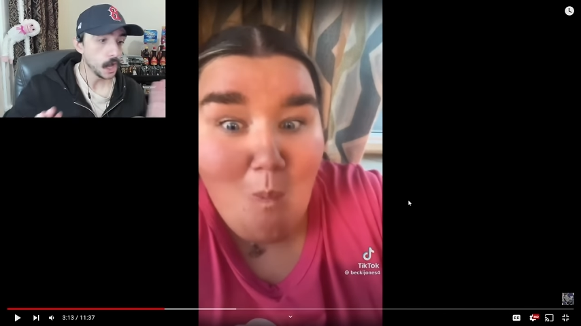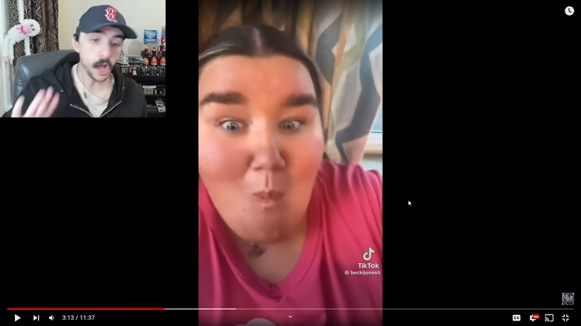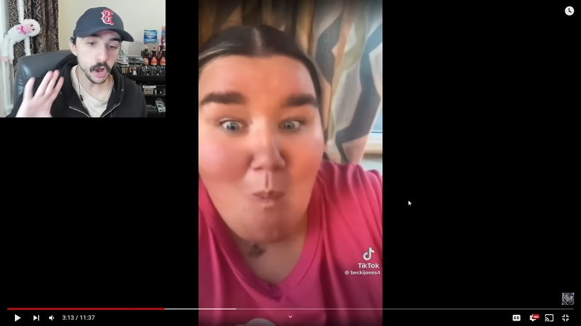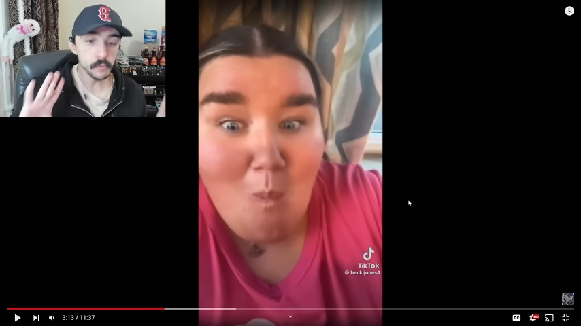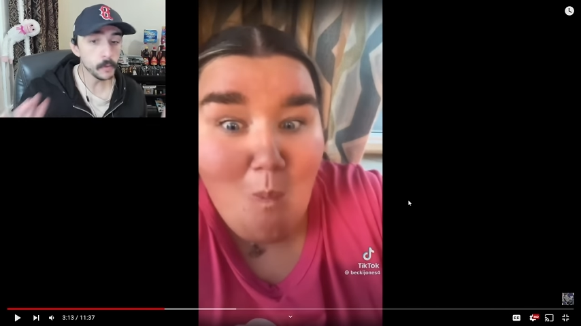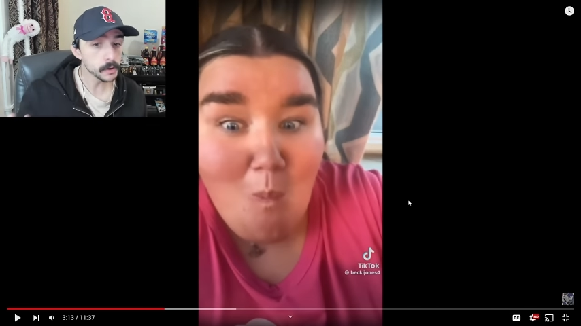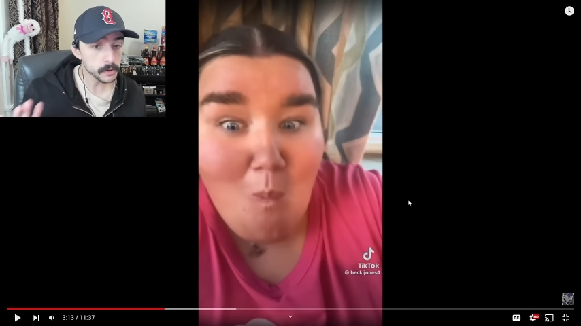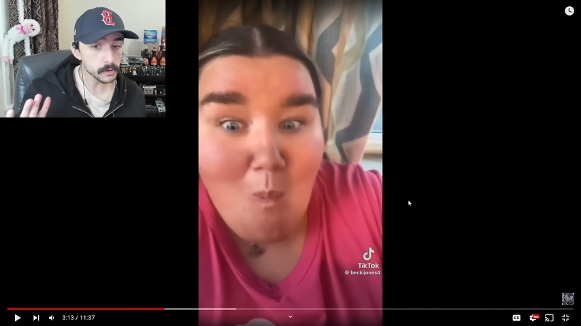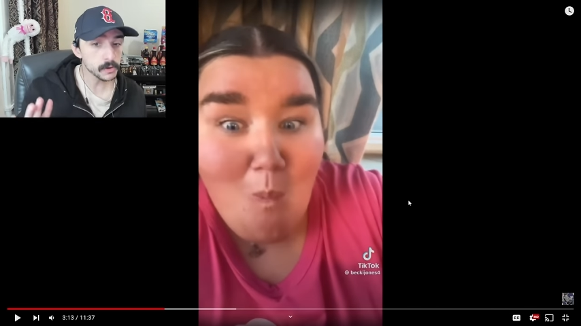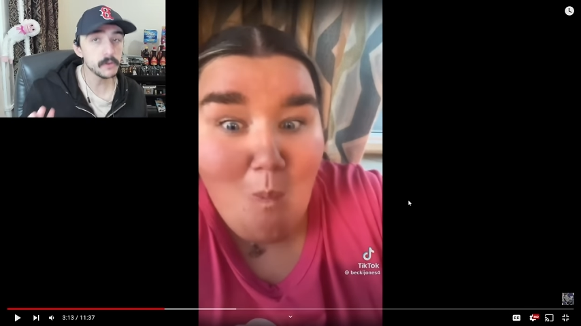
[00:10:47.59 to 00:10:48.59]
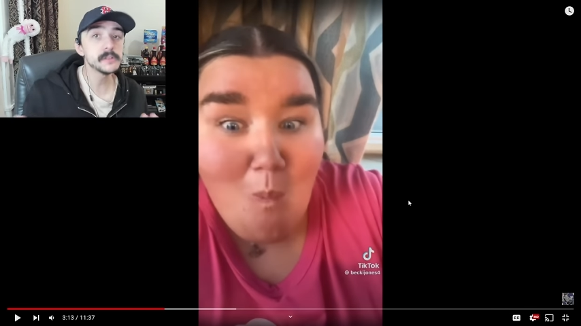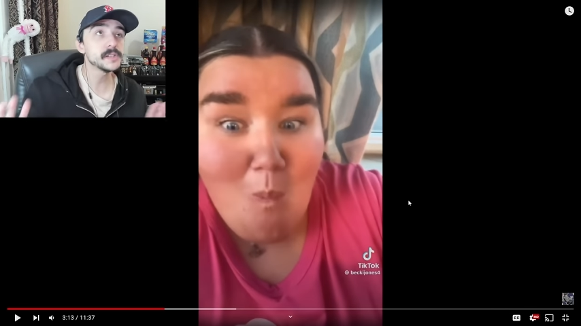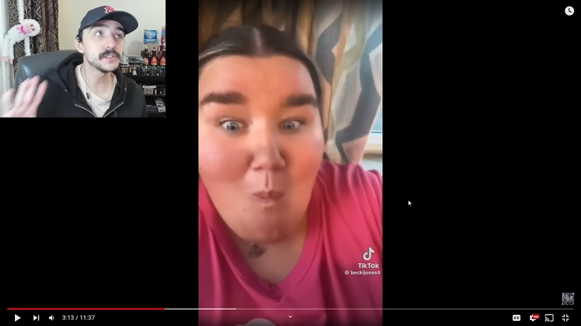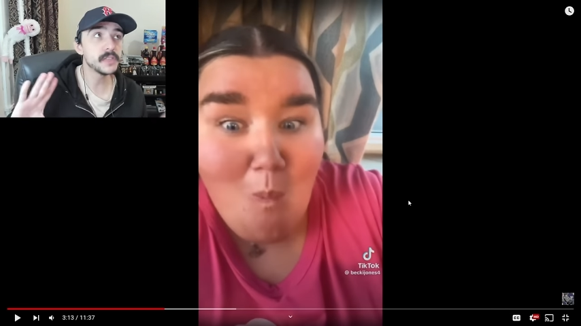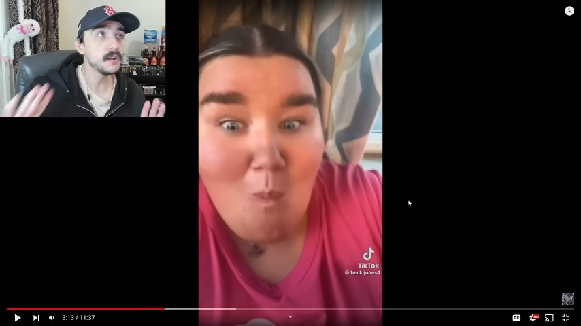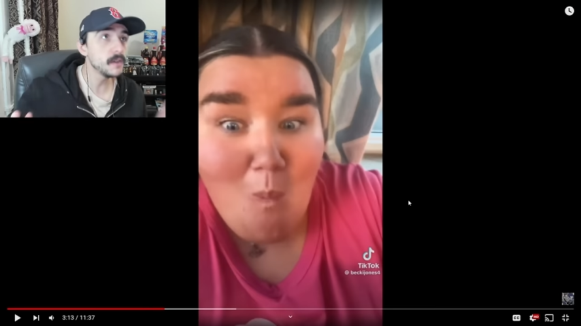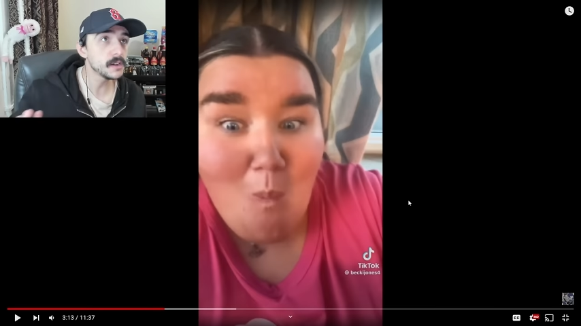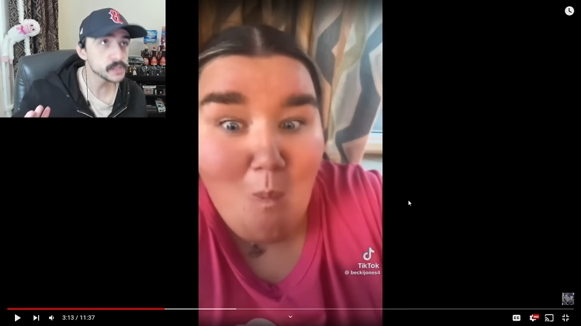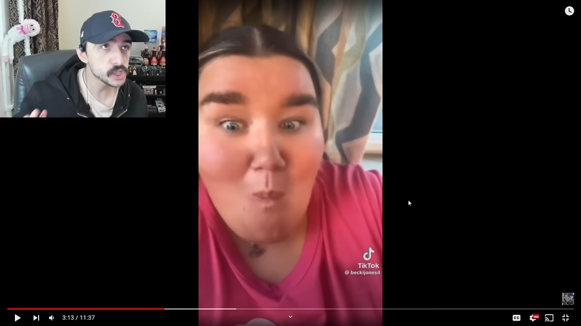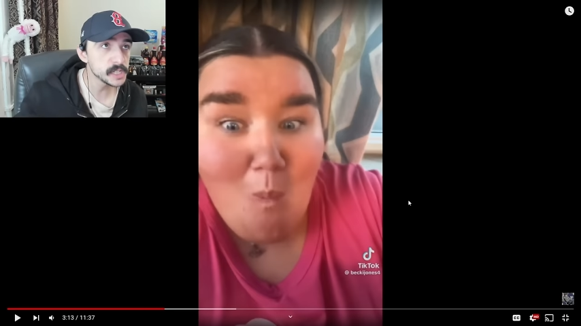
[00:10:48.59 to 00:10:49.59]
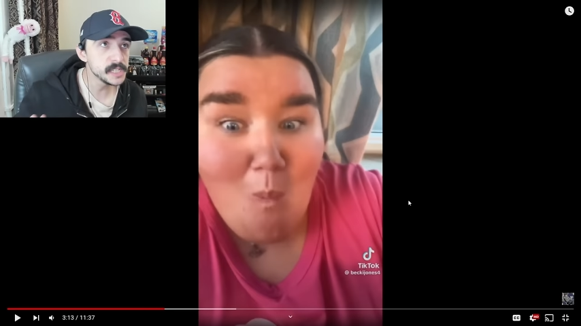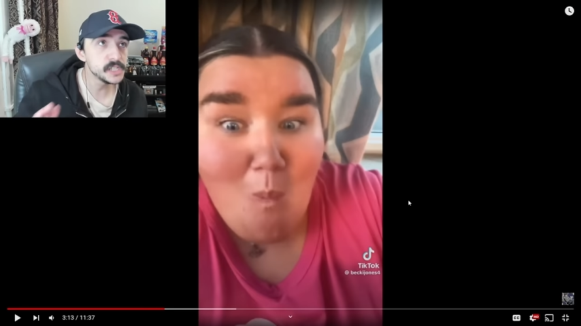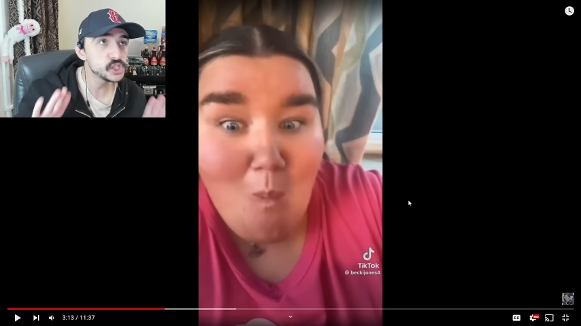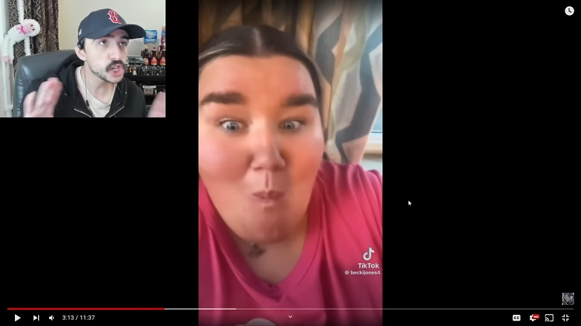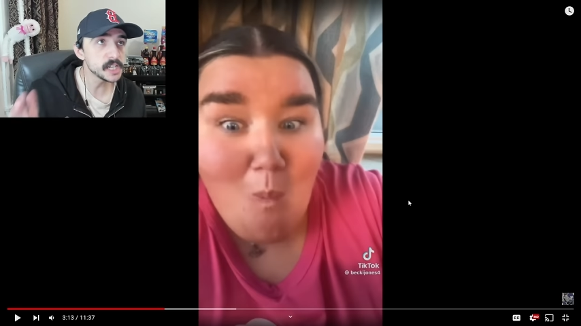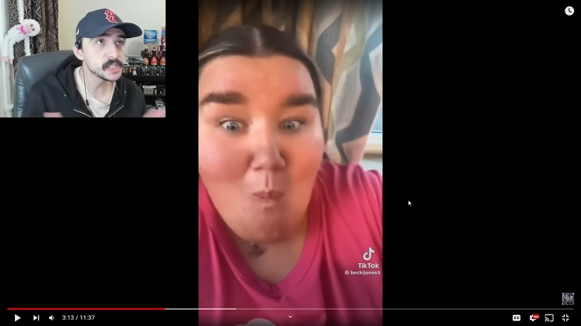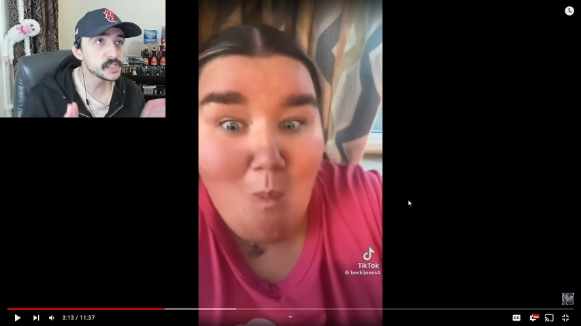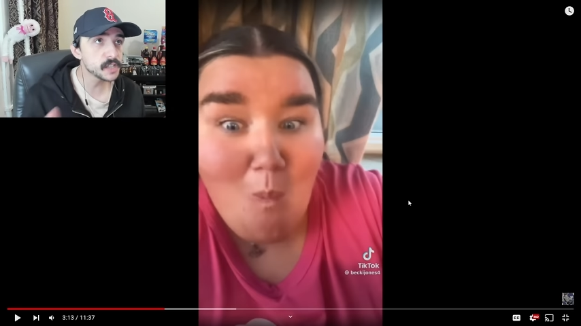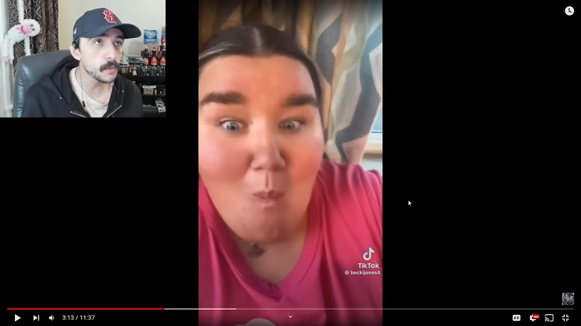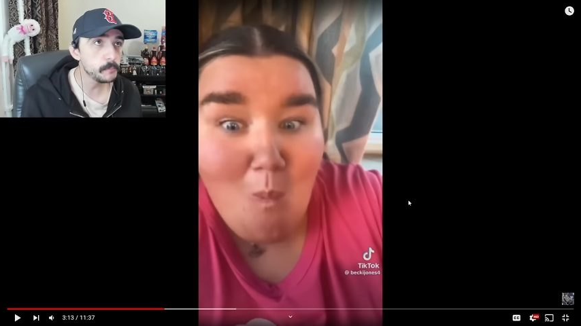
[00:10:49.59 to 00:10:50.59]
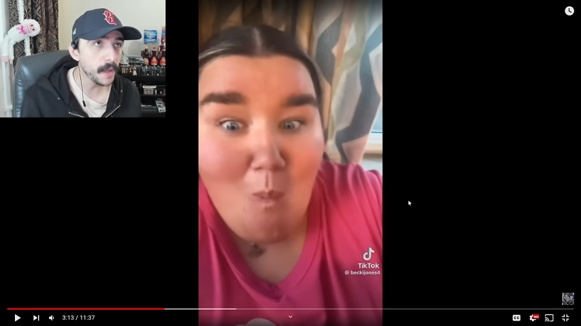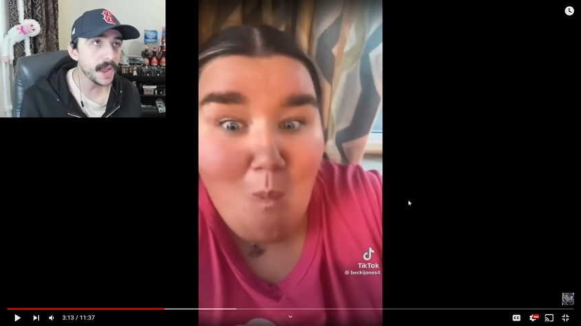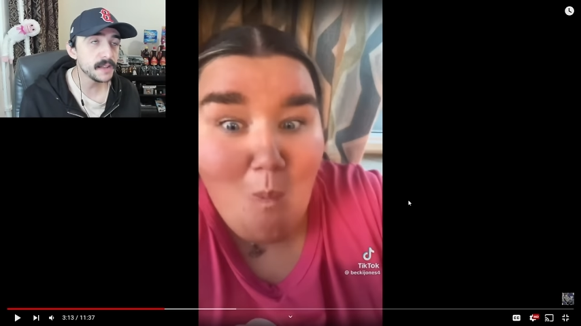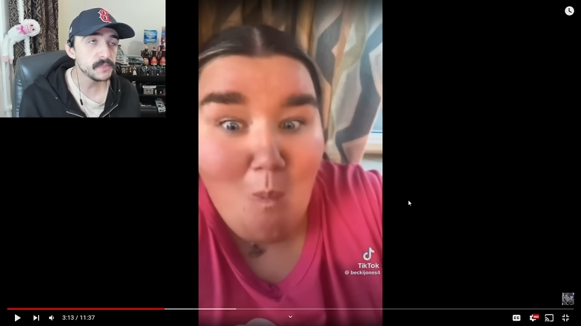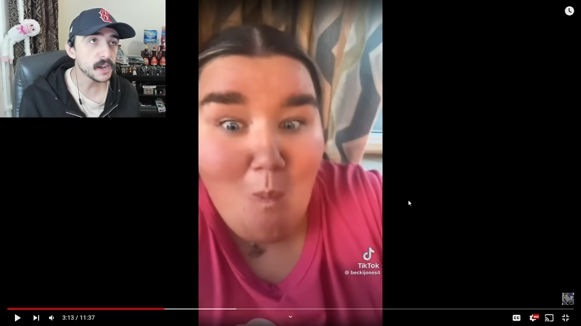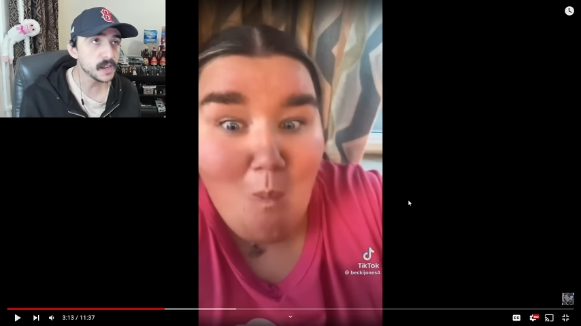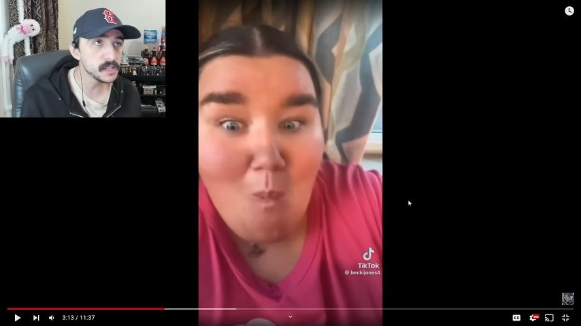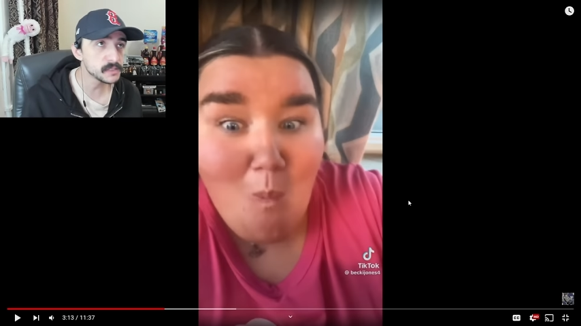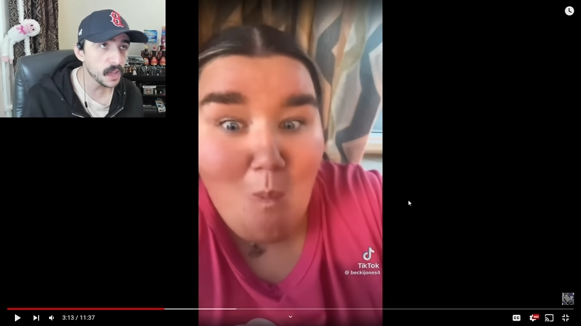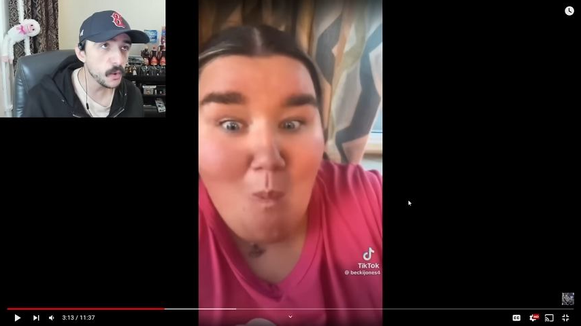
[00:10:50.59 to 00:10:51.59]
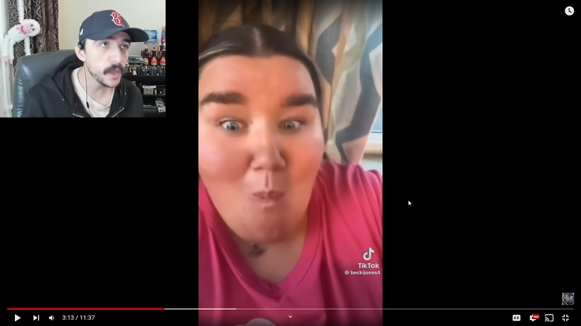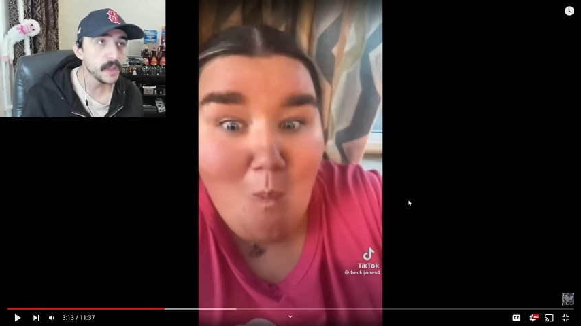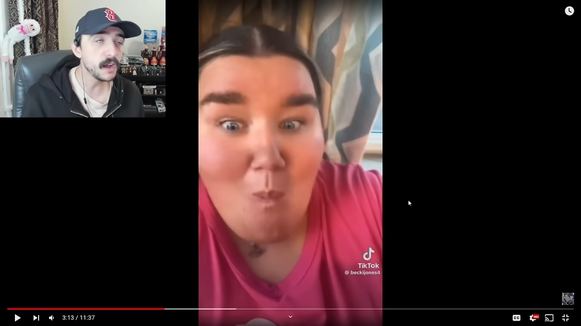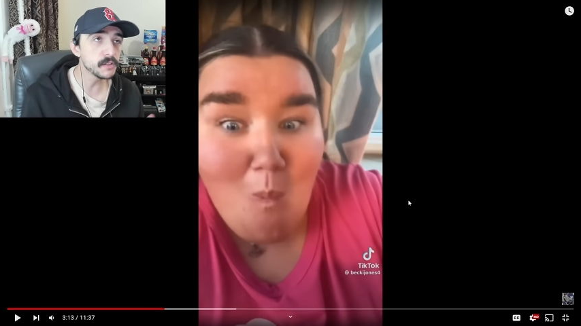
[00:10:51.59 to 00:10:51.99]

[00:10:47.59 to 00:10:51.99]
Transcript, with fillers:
Speaker 1: Oh my god, guys, I don't like cheese. Cheese is so bad. I can't do it.